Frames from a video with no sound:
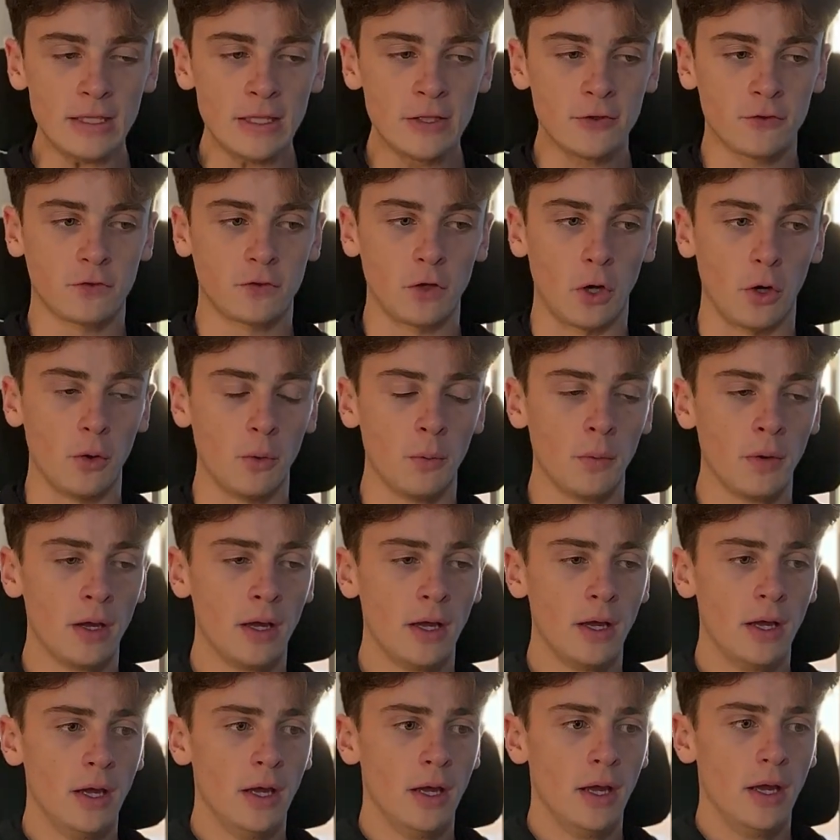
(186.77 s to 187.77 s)
So
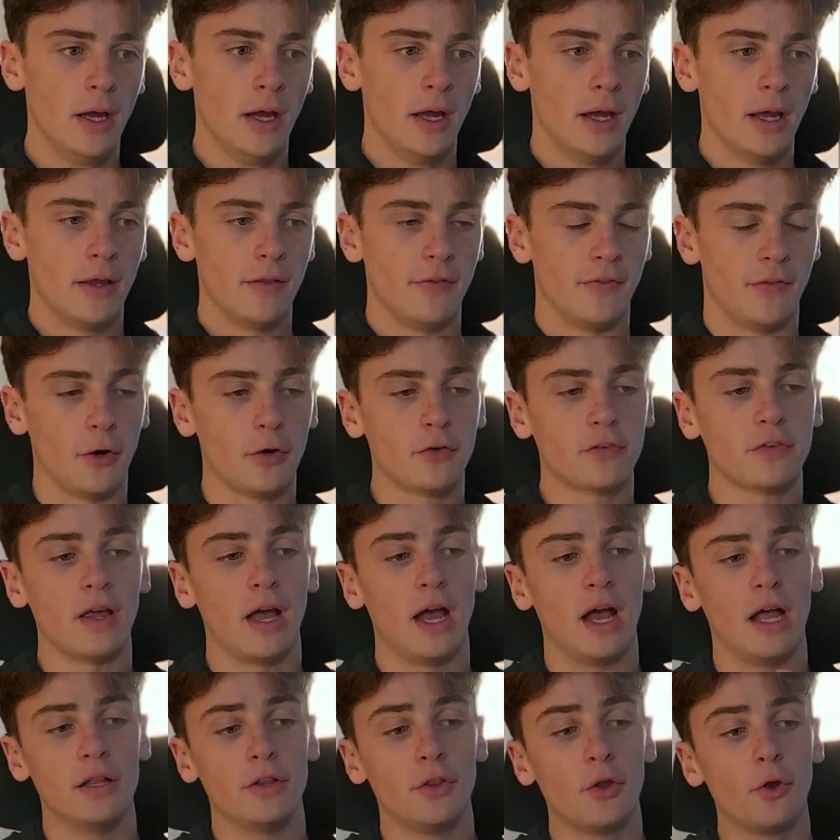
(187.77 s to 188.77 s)
there's
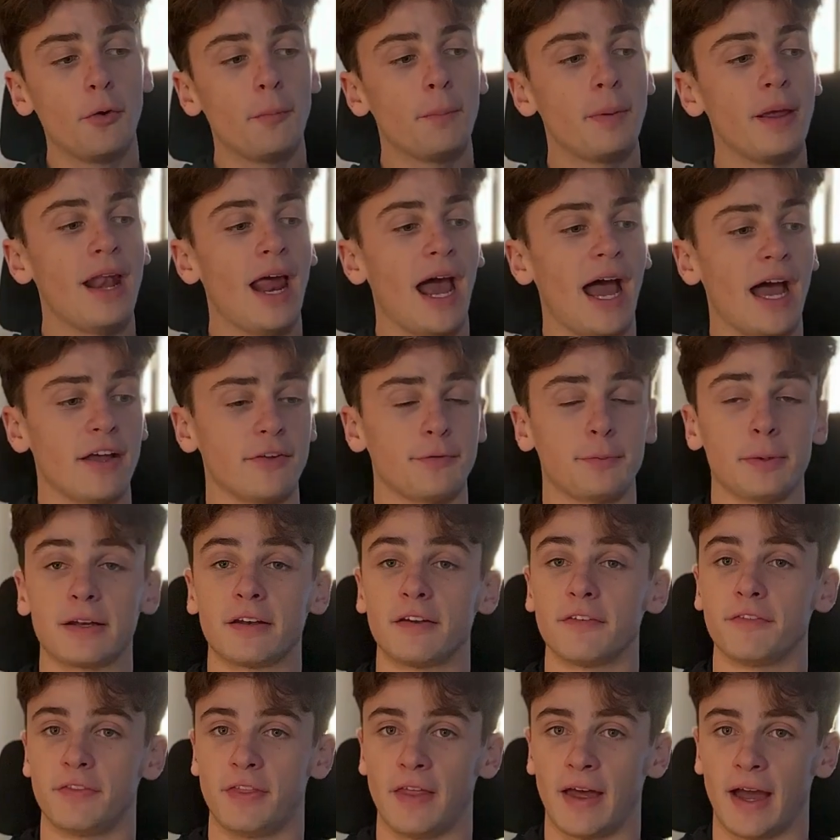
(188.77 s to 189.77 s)
a little bit of aspect
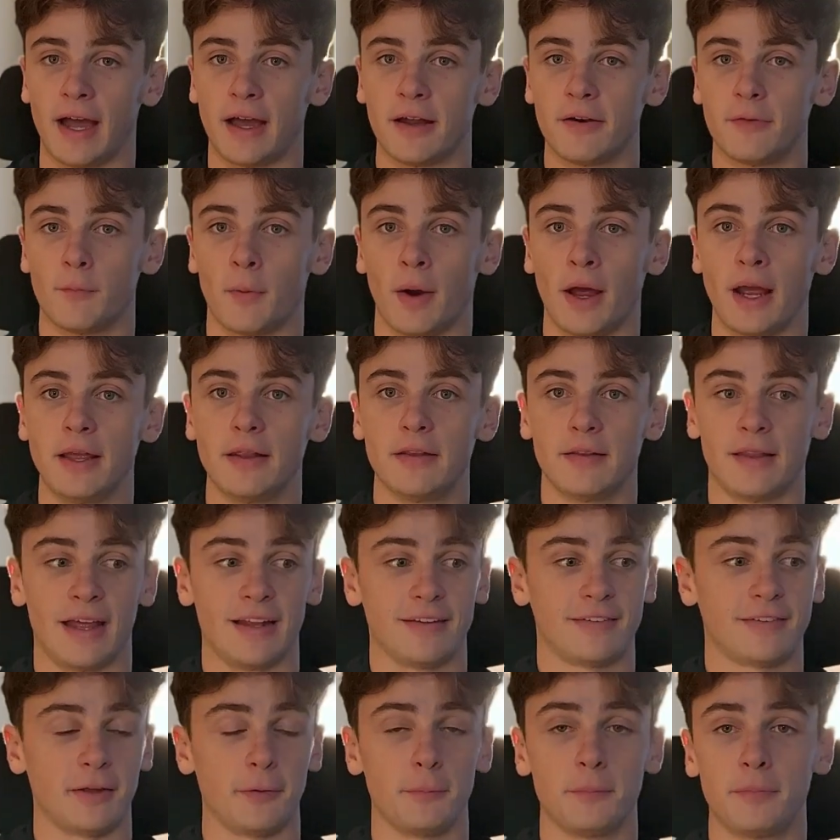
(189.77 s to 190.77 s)
of that, right?
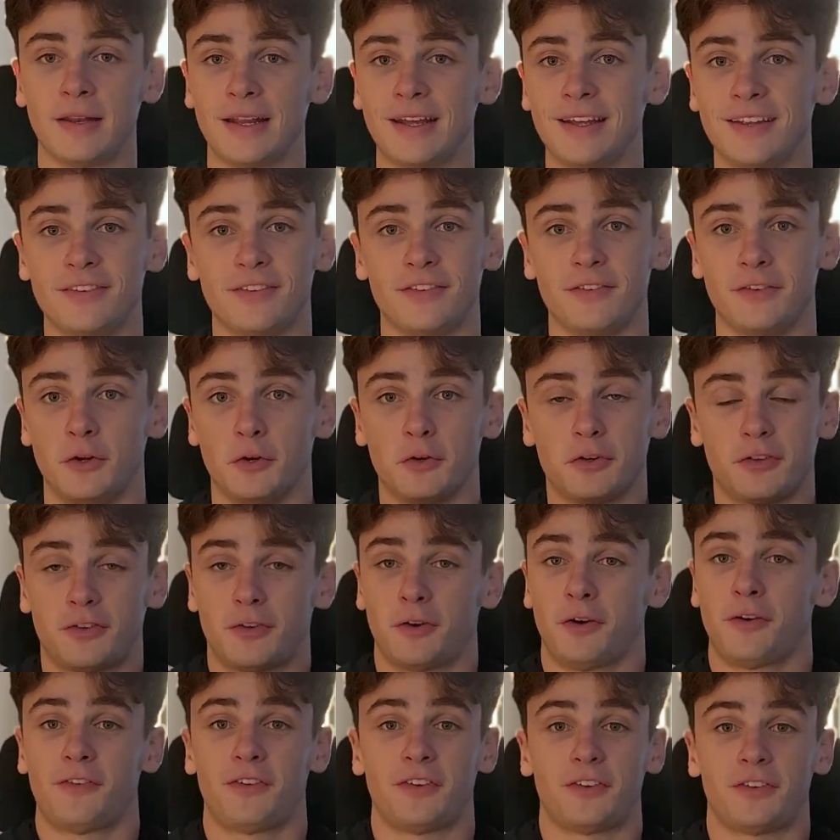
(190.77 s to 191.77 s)
That some days your
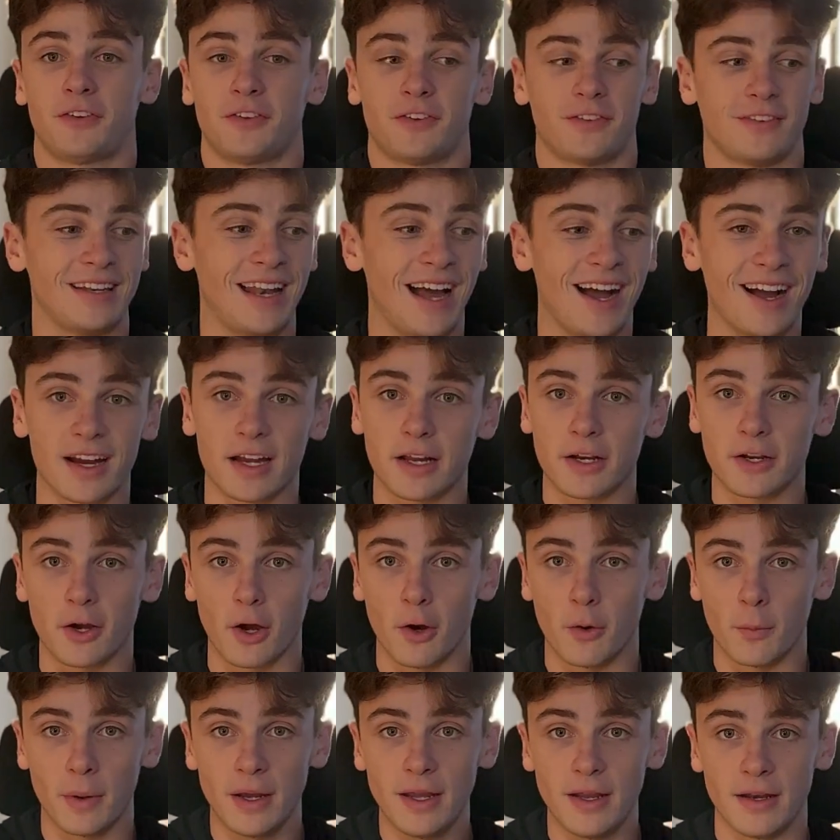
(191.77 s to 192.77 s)
serve is just not going to
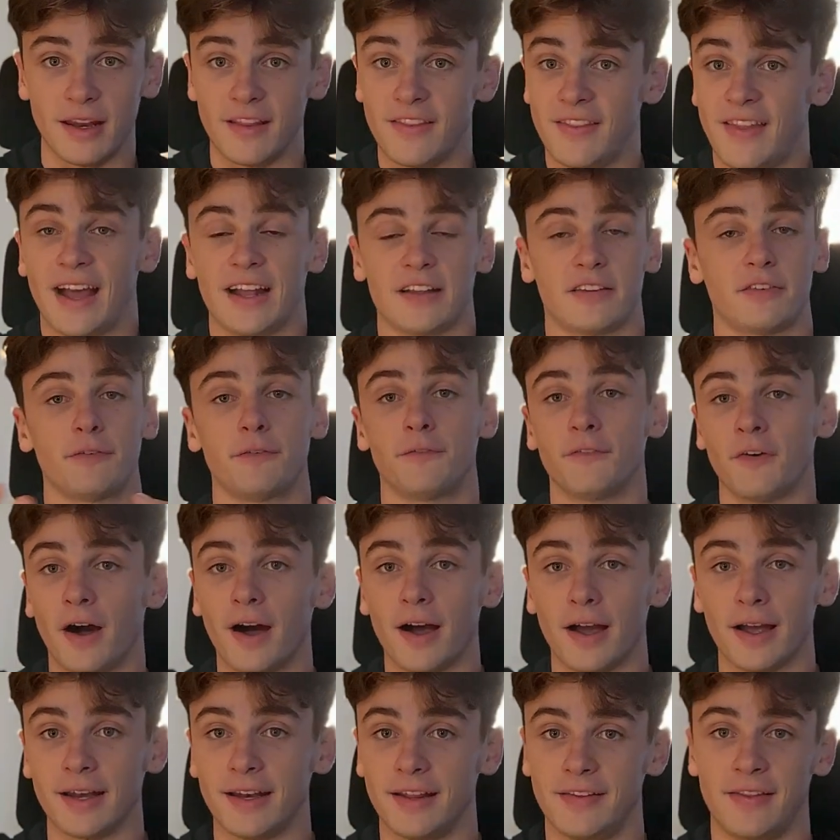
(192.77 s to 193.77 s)
go in, and that's
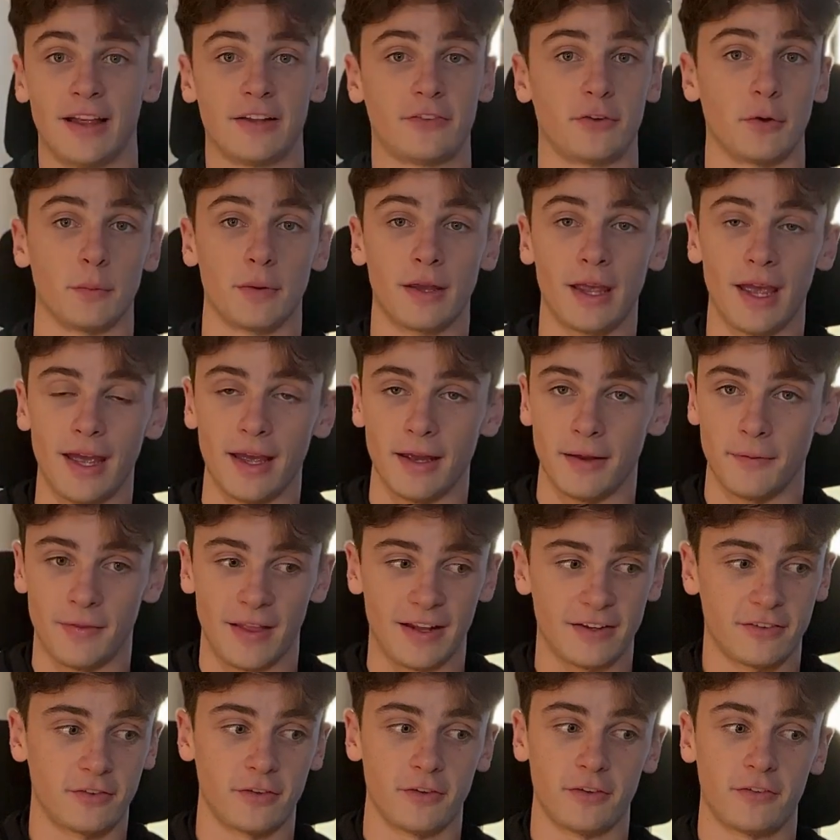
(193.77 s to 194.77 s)
fine, and that's okay.
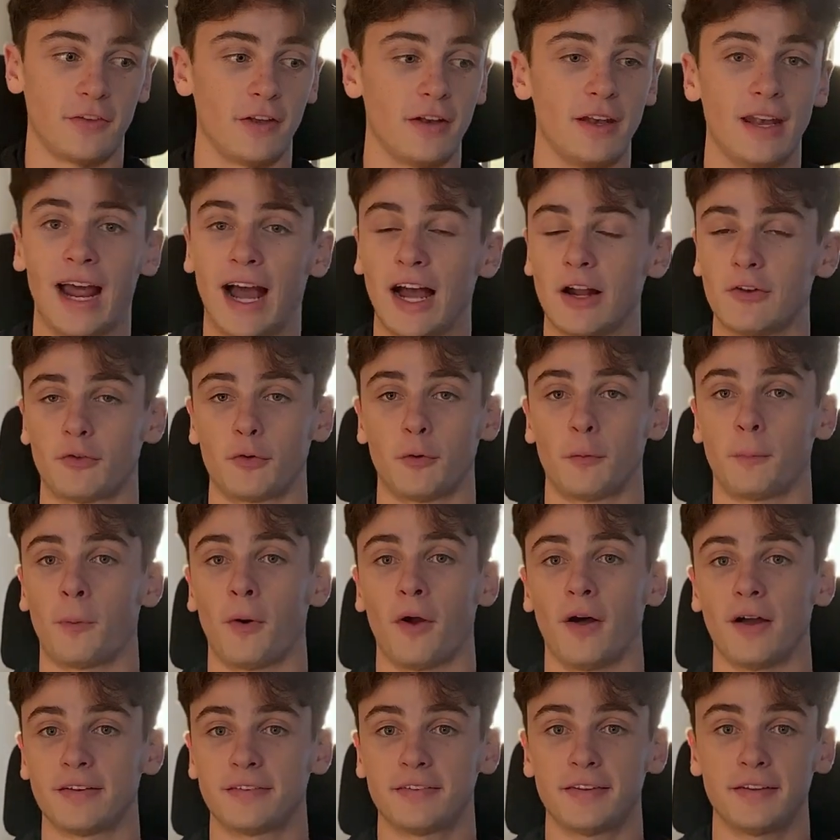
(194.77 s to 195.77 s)
That's just the natural
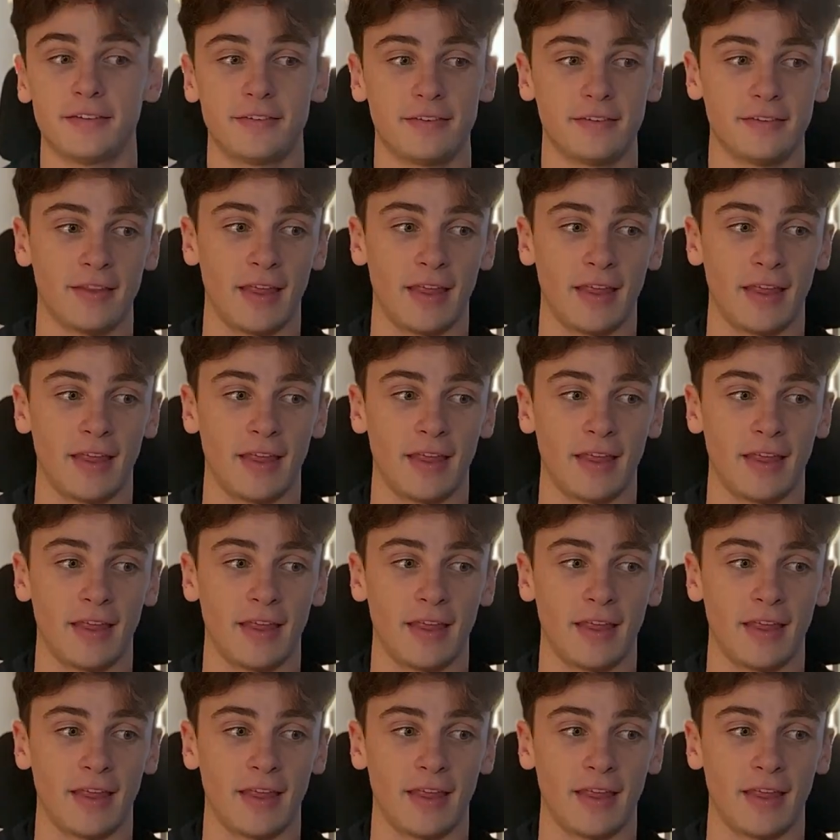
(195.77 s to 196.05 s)
process.